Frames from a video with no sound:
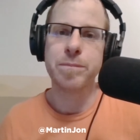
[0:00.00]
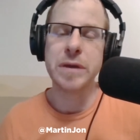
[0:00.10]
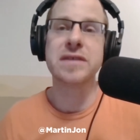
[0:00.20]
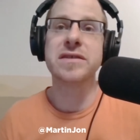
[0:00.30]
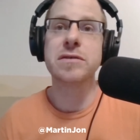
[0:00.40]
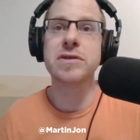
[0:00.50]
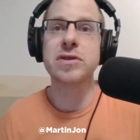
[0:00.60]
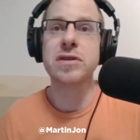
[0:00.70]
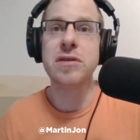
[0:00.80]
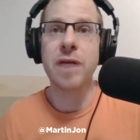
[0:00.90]
Because there is
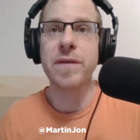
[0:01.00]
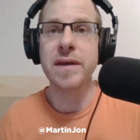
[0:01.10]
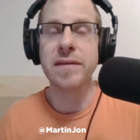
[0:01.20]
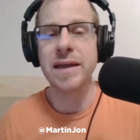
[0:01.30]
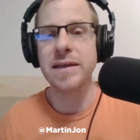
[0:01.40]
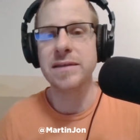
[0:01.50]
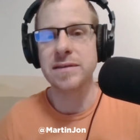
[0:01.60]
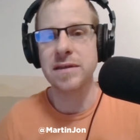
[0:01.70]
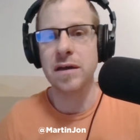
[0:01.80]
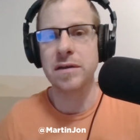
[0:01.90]
nothing that he's
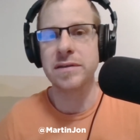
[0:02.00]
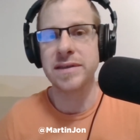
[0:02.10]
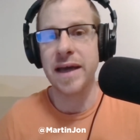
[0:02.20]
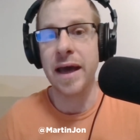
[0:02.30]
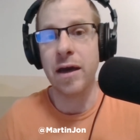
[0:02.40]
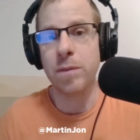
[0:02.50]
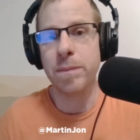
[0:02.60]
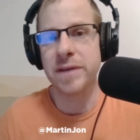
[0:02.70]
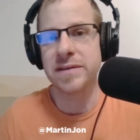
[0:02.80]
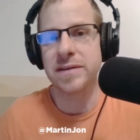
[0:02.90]
done to
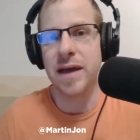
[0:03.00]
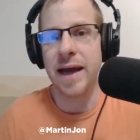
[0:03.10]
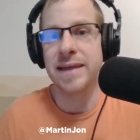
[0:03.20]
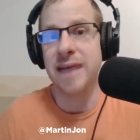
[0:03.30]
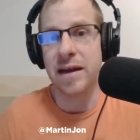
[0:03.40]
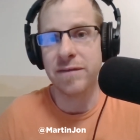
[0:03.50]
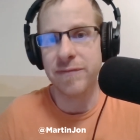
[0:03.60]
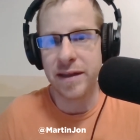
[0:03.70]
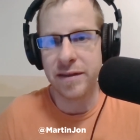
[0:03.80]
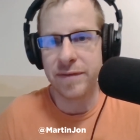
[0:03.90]
help us
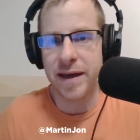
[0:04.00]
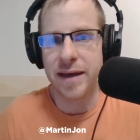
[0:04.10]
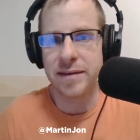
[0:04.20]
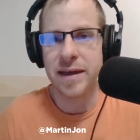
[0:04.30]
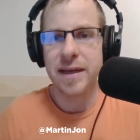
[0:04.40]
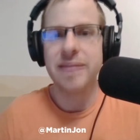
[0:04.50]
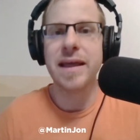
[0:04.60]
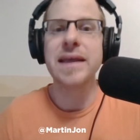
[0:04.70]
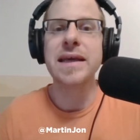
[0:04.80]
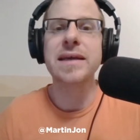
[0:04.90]
identify the fact
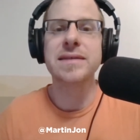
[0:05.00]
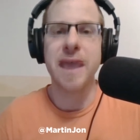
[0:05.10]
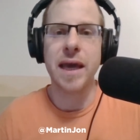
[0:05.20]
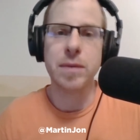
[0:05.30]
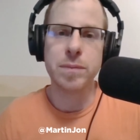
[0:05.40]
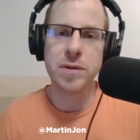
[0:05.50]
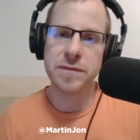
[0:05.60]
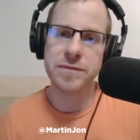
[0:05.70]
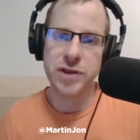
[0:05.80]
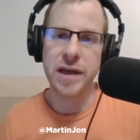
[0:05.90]
that he is capable
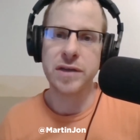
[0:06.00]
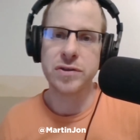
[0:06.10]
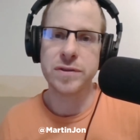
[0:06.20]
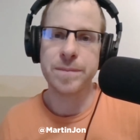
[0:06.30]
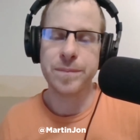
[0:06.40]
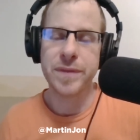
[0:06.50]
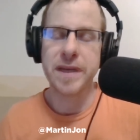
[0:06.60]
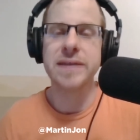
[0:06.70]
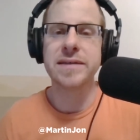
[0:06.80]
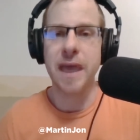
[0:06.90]
of change, that
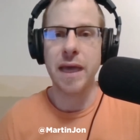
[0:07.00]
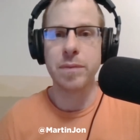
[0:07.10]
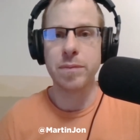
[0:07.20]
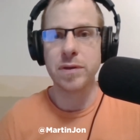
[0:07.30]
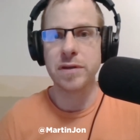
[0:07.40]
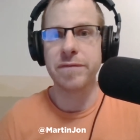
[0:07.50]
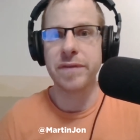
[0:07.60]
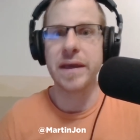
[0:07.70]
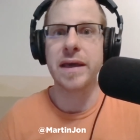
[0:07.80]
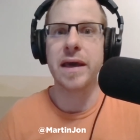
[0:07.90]
he is capable of
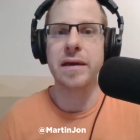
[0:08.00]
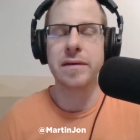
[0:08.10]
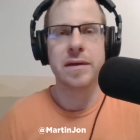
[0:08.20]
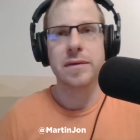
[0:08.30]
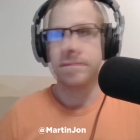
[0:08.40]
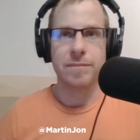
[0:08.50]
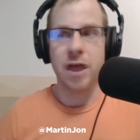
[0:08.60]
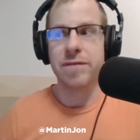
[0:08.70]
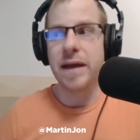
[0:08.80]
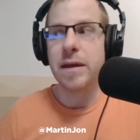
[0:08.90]
thinking
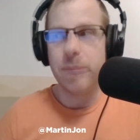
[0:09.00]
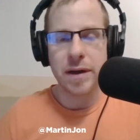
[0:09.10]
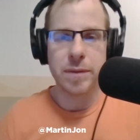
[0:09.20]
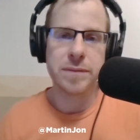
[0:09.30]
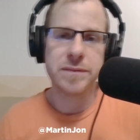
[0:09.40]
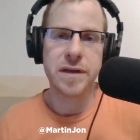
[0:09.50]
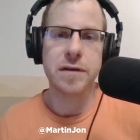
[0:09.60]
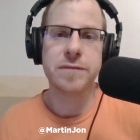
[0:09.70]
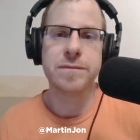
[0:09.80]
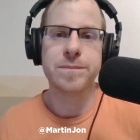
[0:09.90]
of anybody but himself.